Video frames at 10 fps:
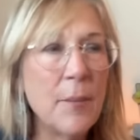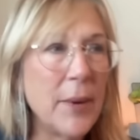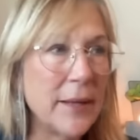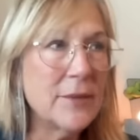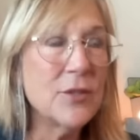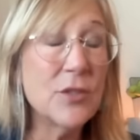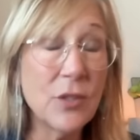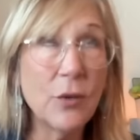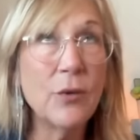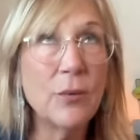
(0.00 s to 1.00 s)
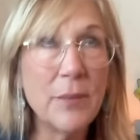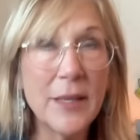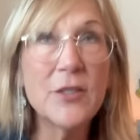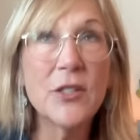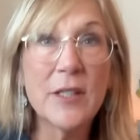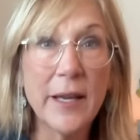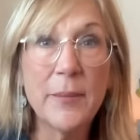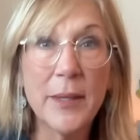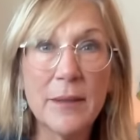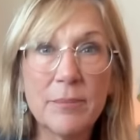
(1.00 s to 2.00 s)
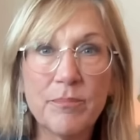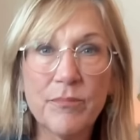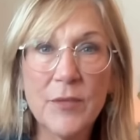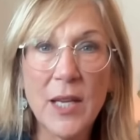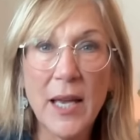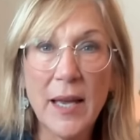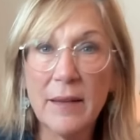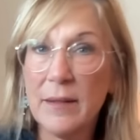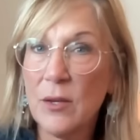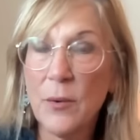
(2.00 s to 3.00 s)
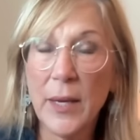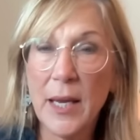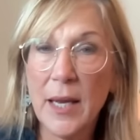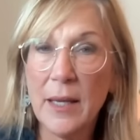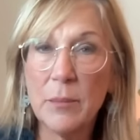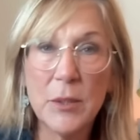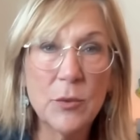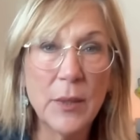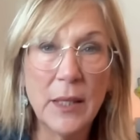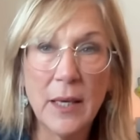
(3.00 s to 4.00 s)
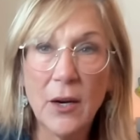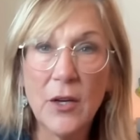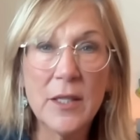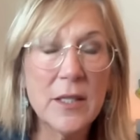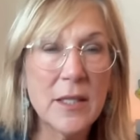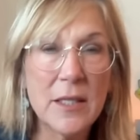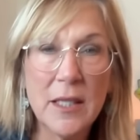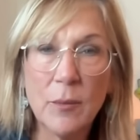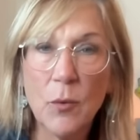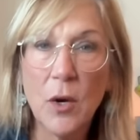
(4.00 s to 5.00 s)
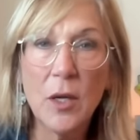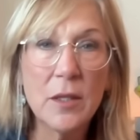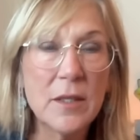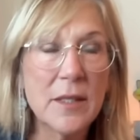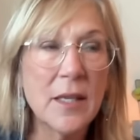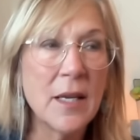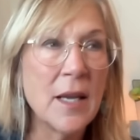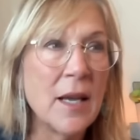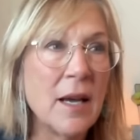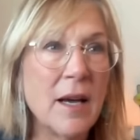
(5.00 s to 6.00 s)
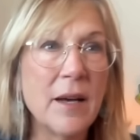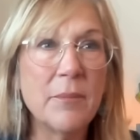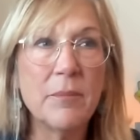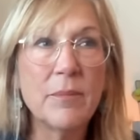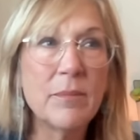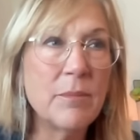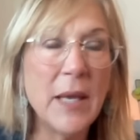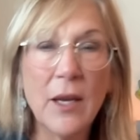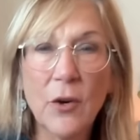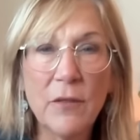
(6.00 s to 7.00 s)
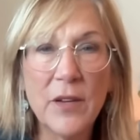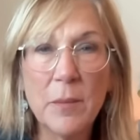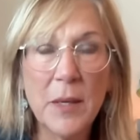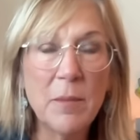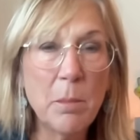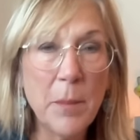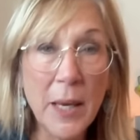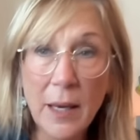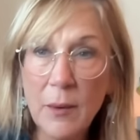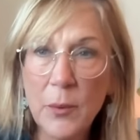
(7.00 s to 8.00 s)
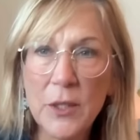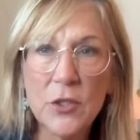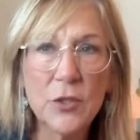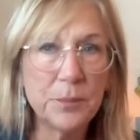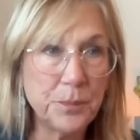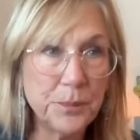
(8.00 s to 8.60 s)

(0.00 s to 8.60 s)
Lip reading: But so much excitement to going on between Harris and Tim Walz, being her VP pick, which